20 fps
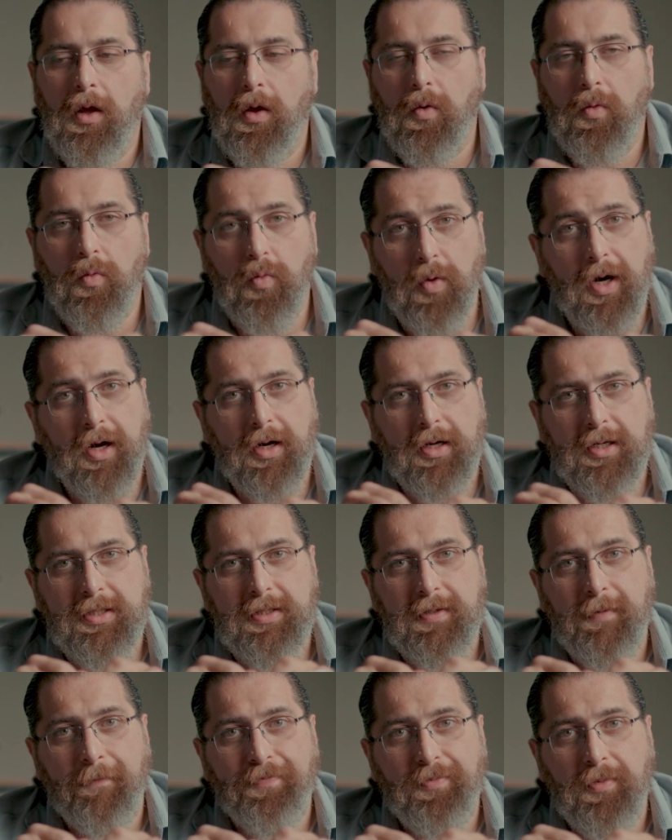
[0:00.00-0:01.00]

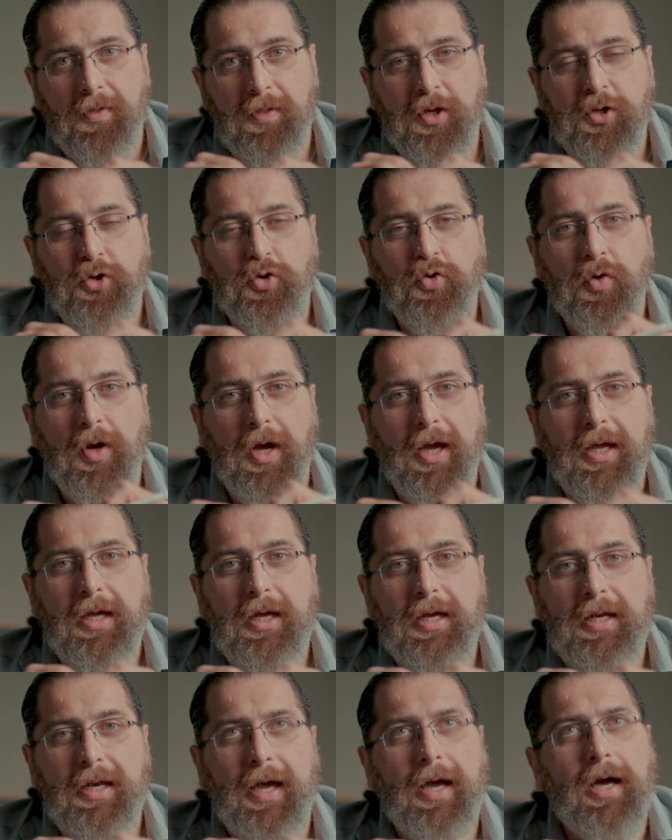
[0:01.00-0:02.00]
works. They're
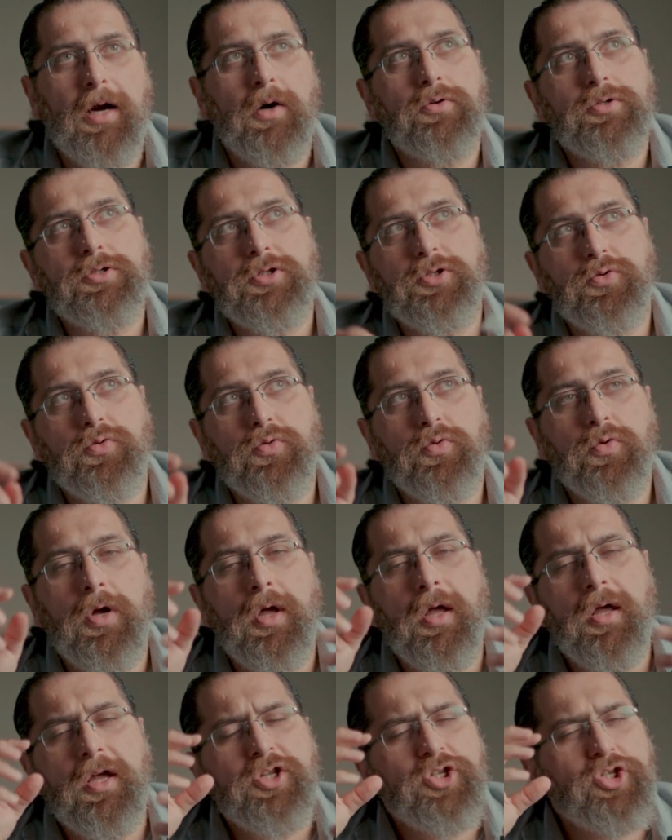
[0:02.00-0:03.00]
trying now to
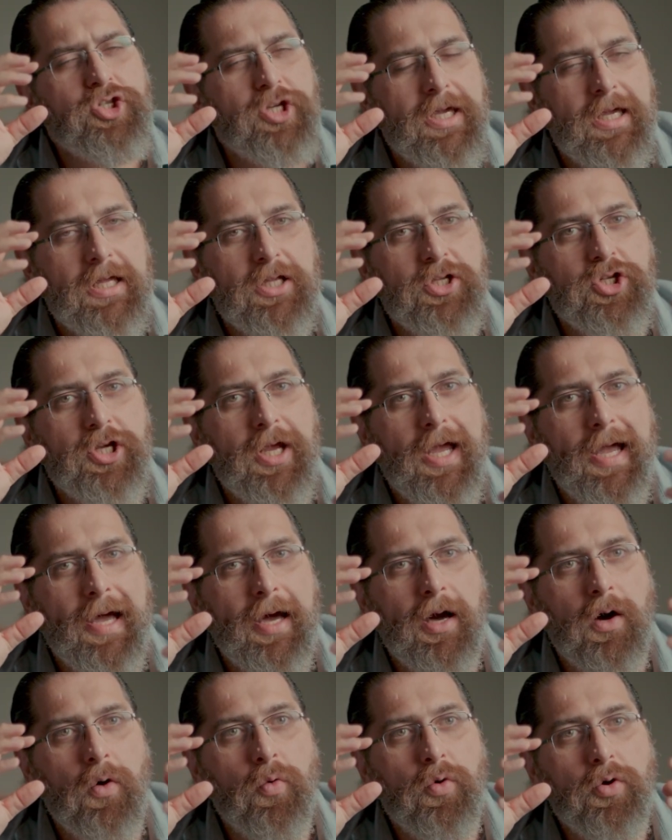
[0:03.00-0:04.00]
change
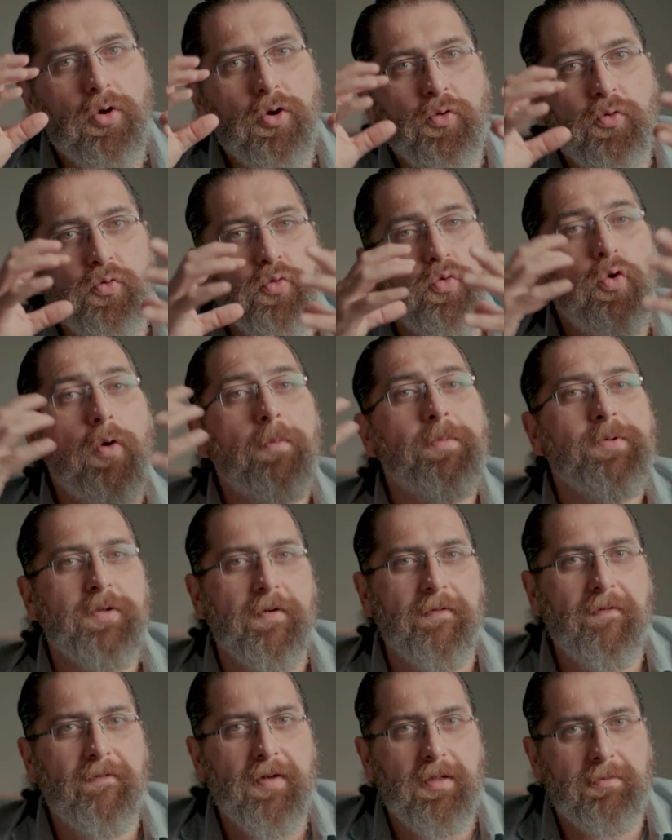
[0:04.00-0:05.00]
how groups
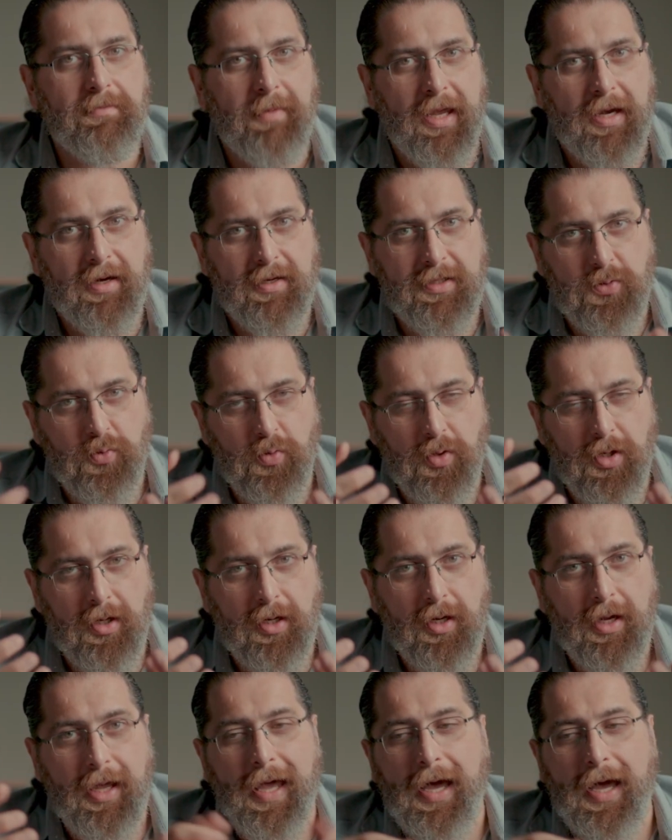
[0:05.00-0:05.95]
of filmmakers work,